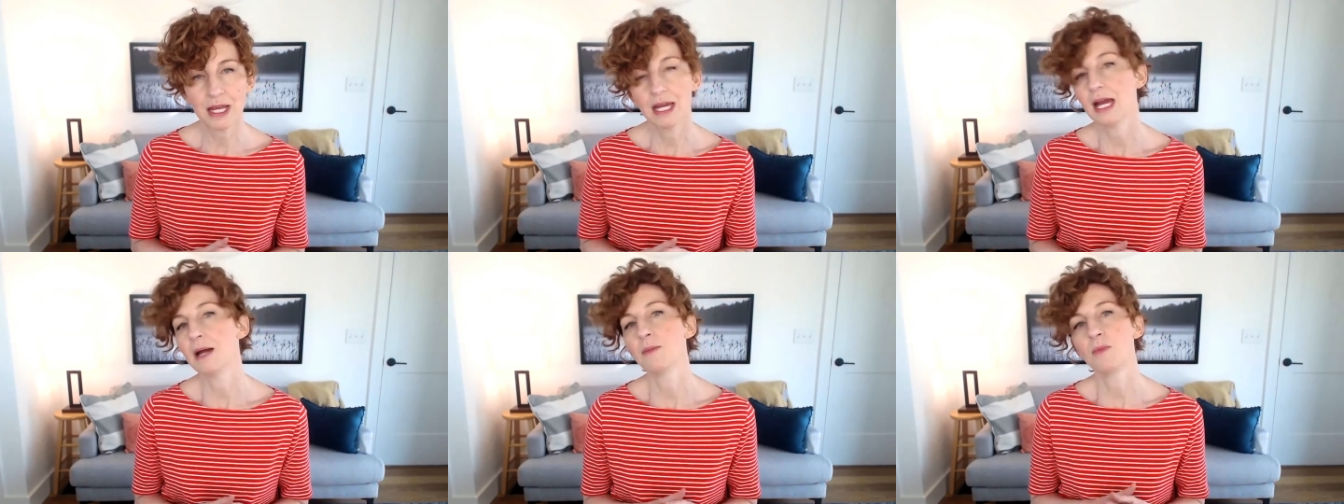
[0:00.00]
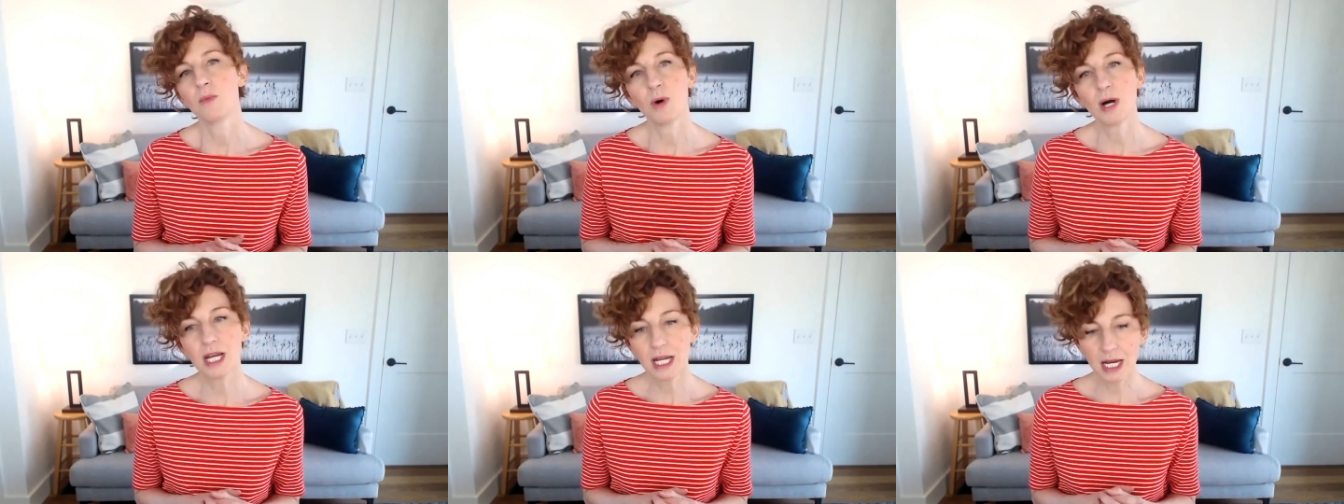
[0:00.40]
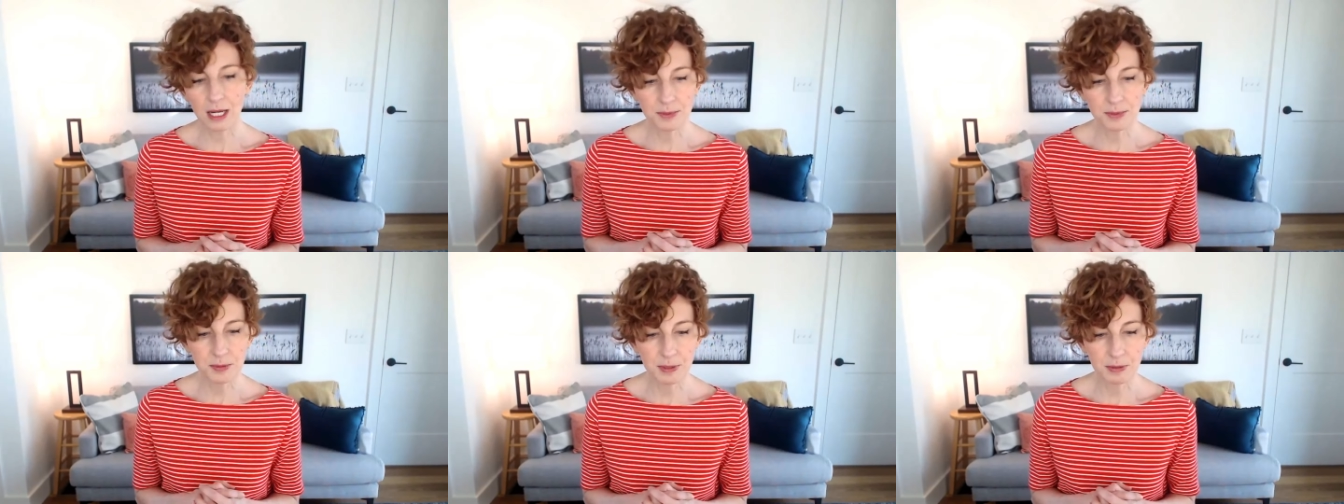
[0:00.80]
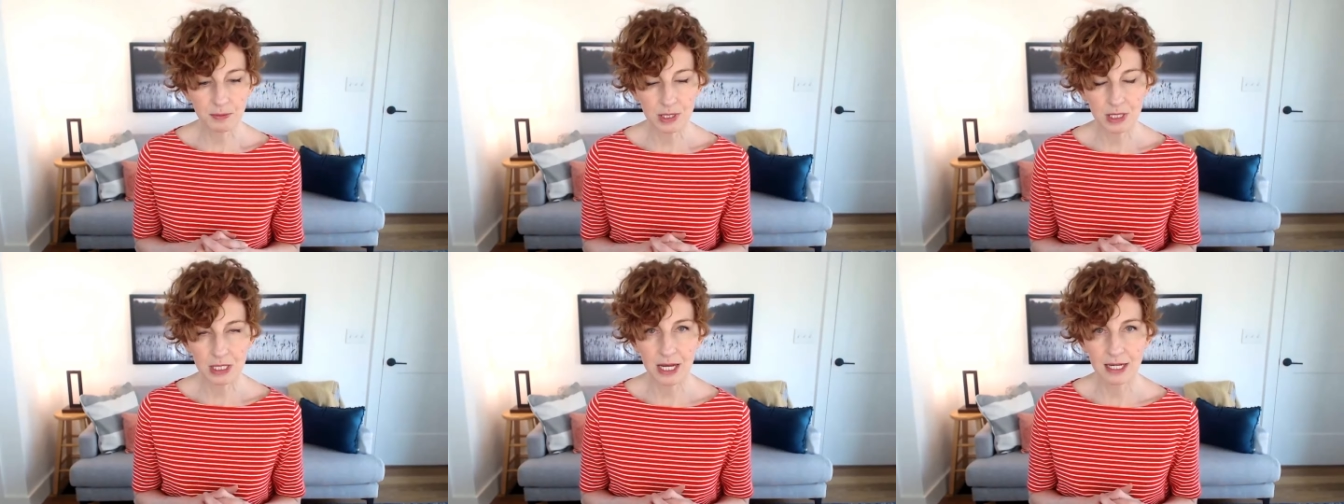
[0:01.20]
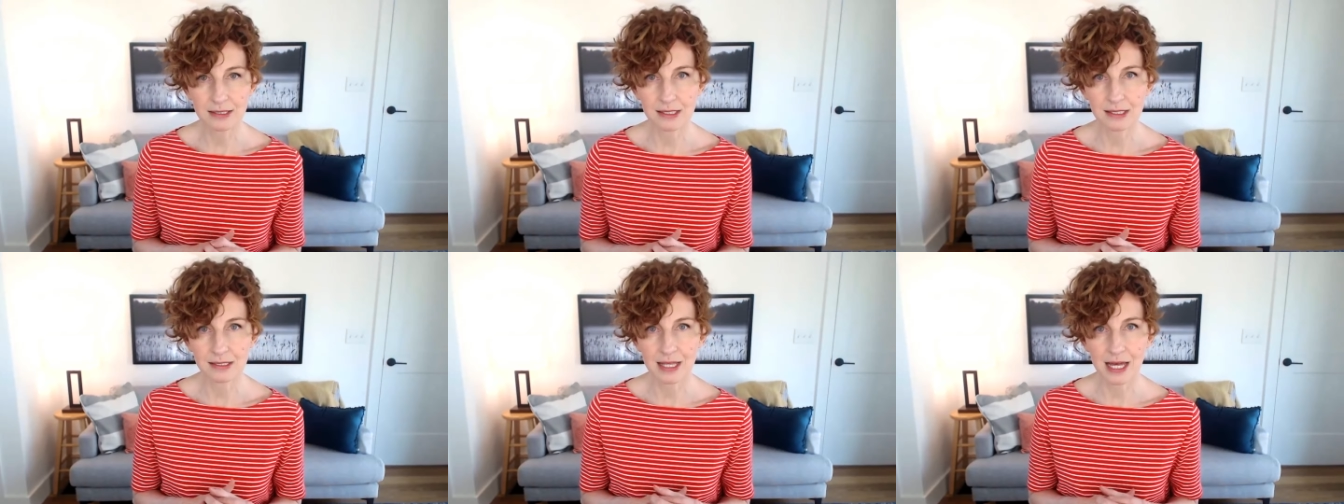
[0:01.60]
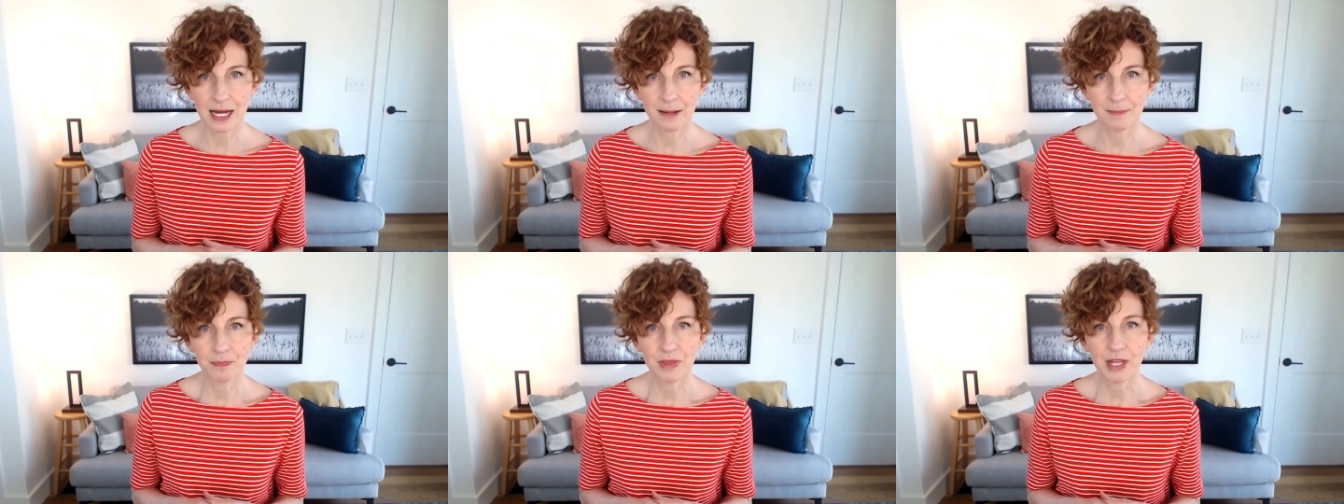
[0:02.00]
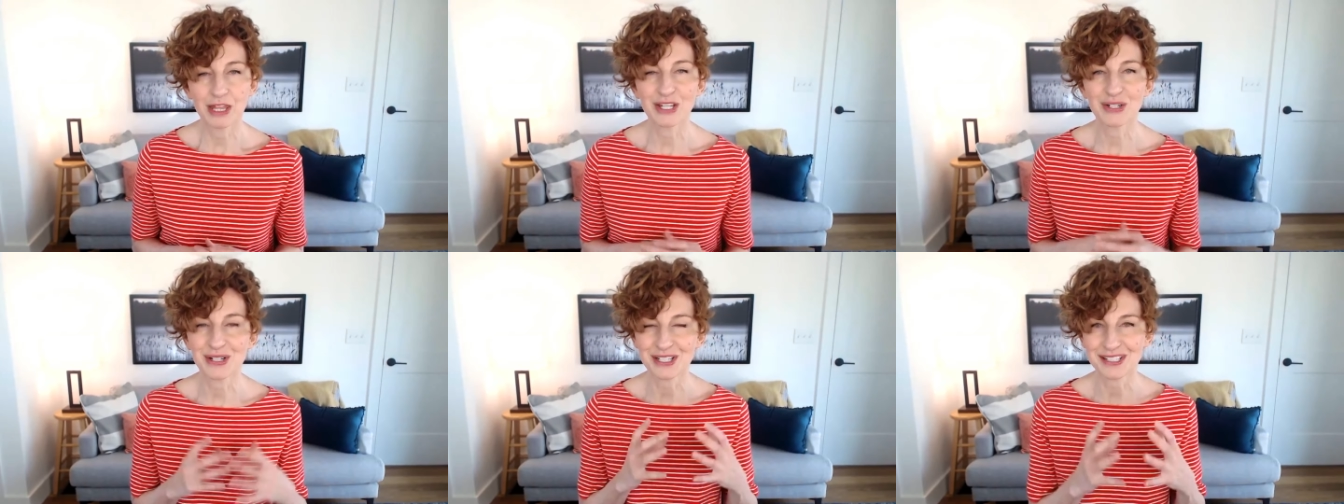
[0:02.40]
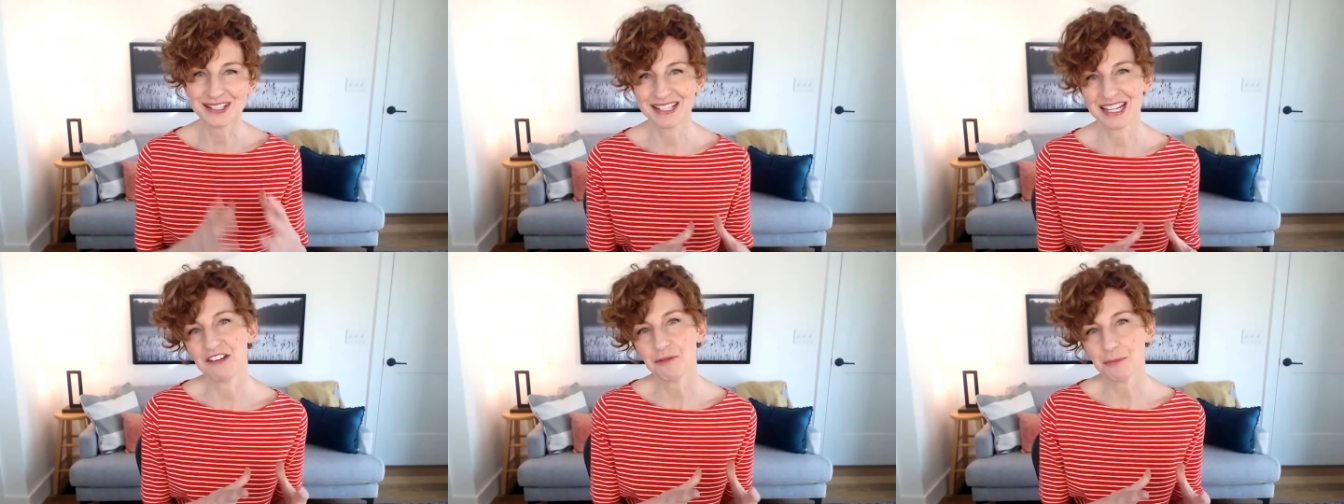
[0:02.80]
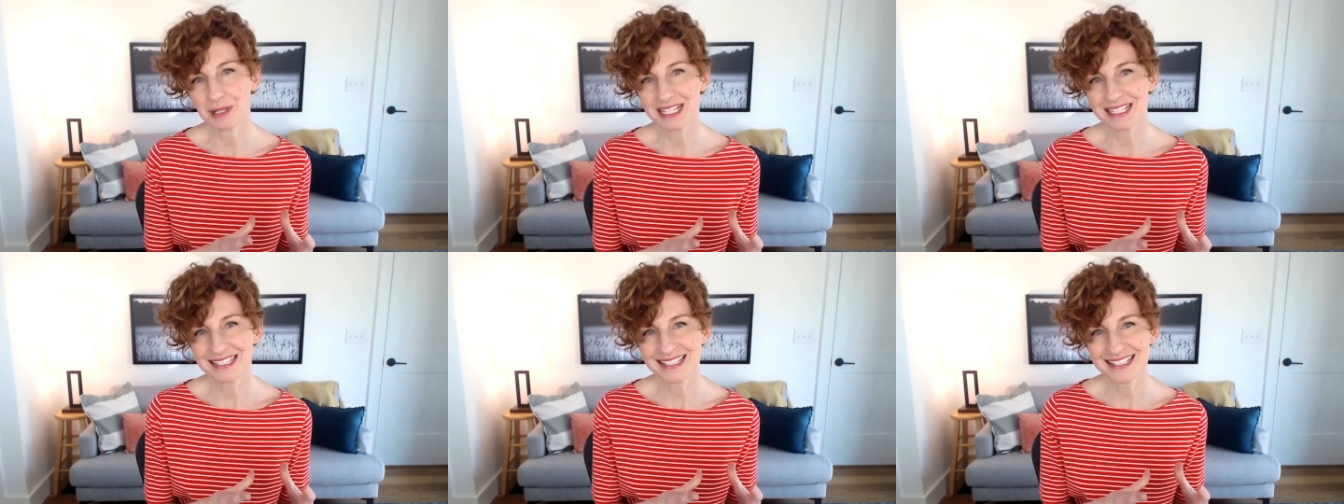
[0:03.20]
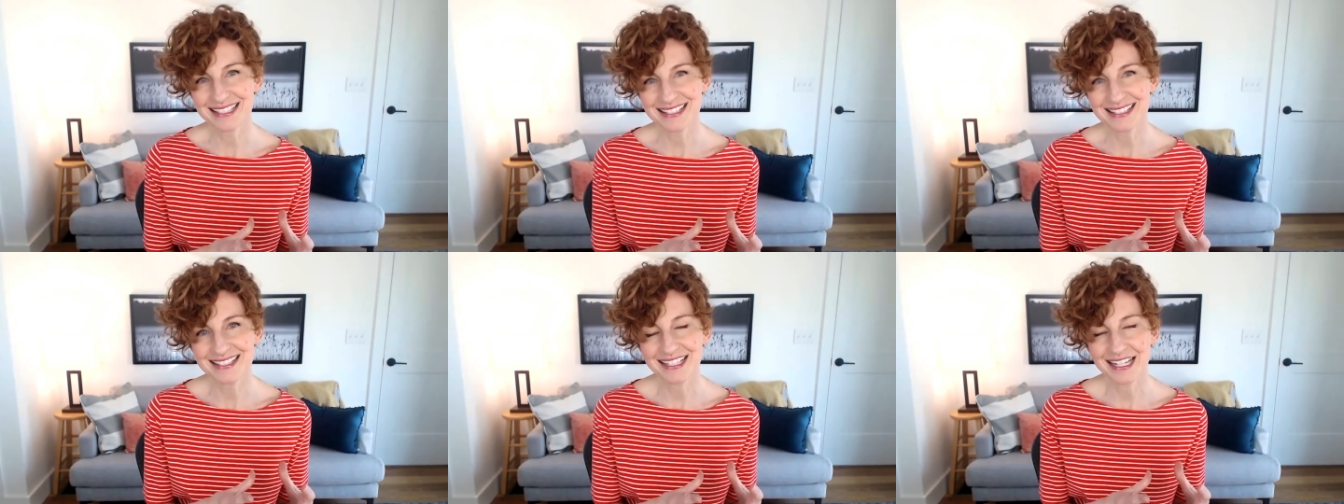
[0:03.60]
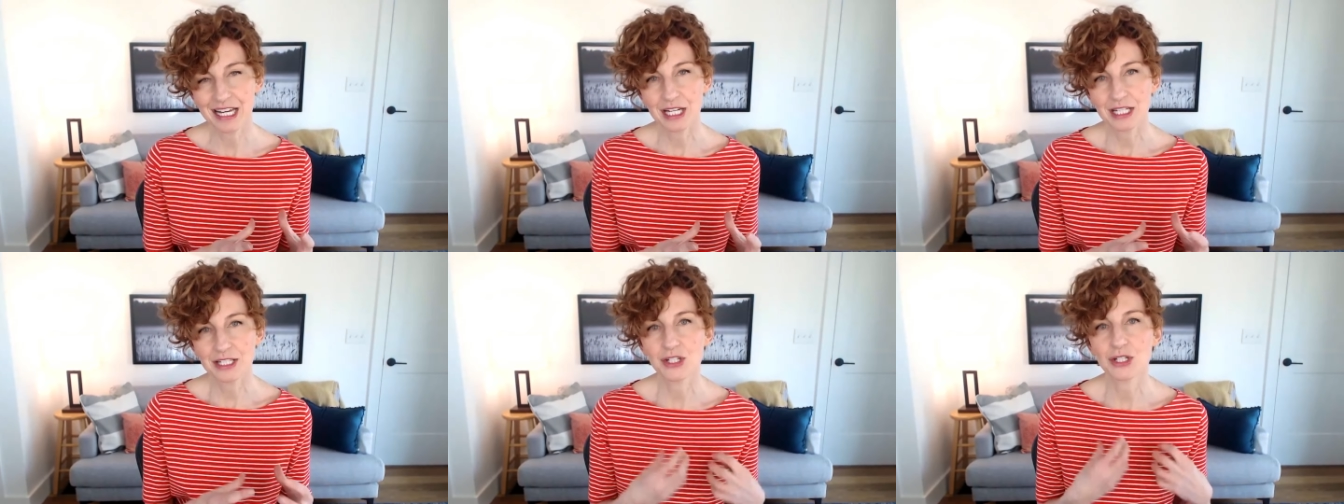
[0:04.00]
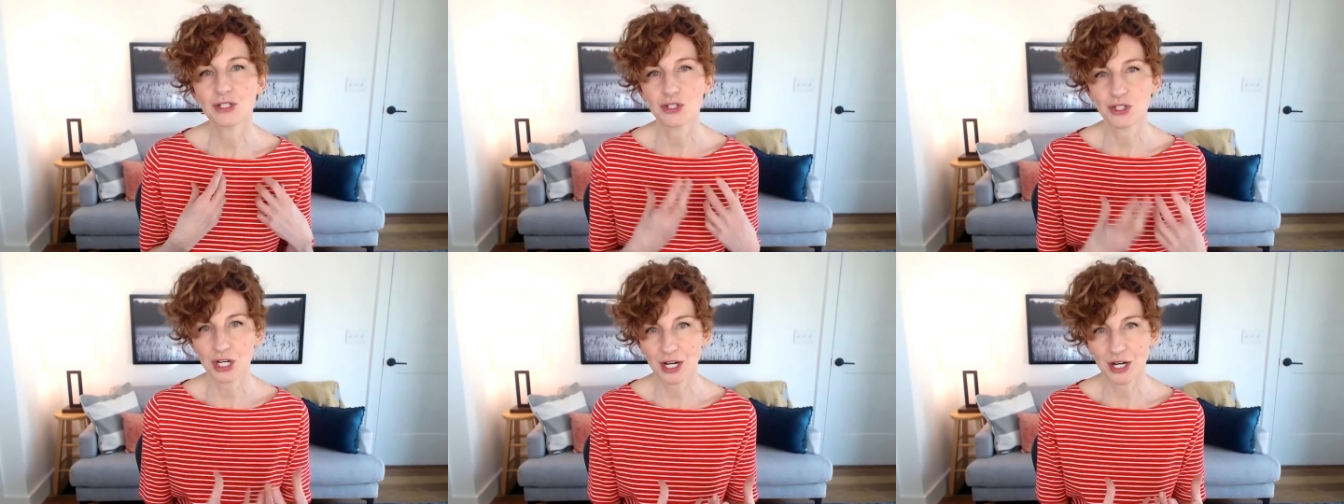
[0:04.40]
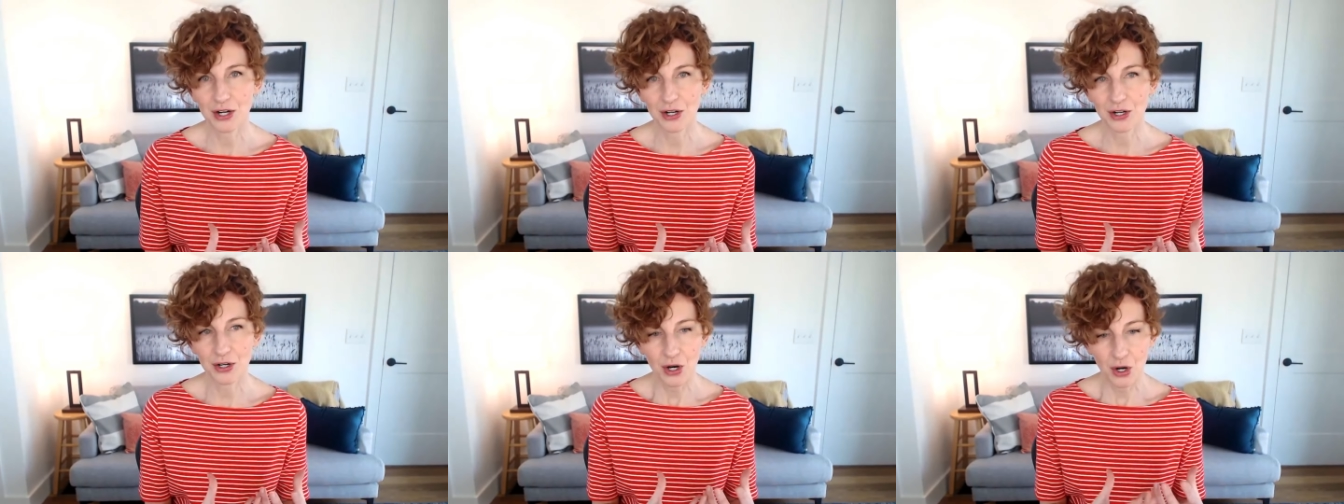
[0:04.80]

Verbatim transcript: And what it helped me realize is that there are safe places to share